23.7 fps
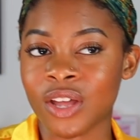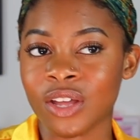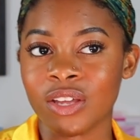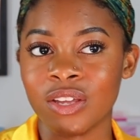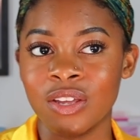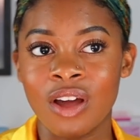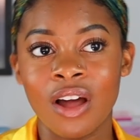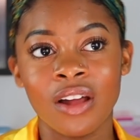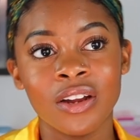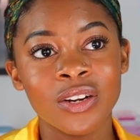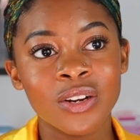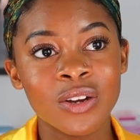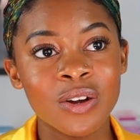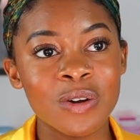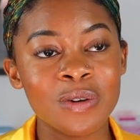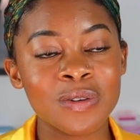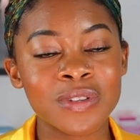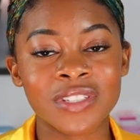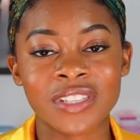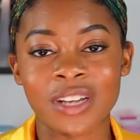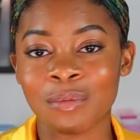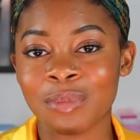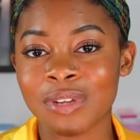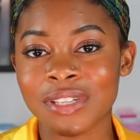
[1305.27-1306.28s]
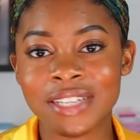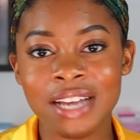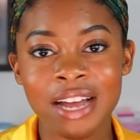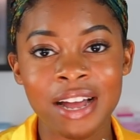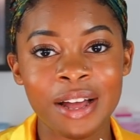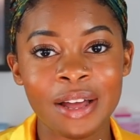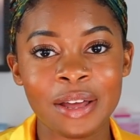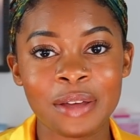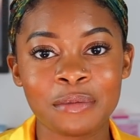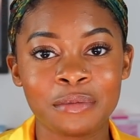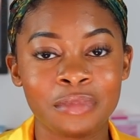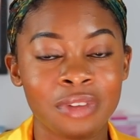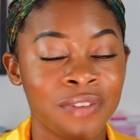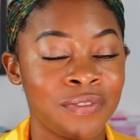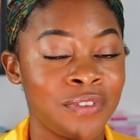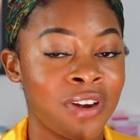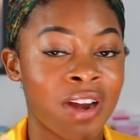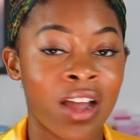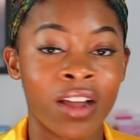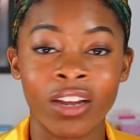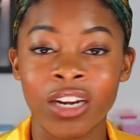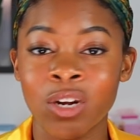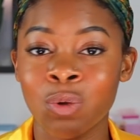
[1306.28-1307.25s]
Y'all know summertime, if you're
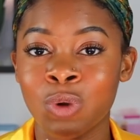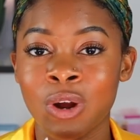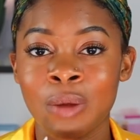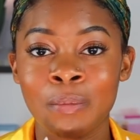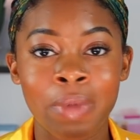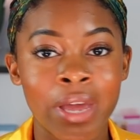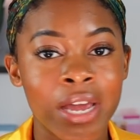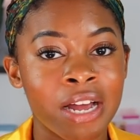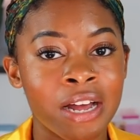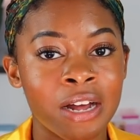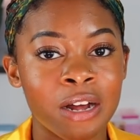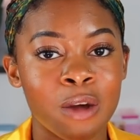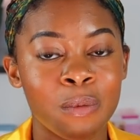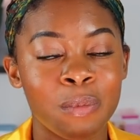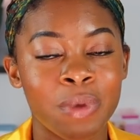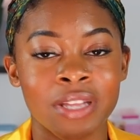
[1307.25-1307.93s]
not gonna wear makeup,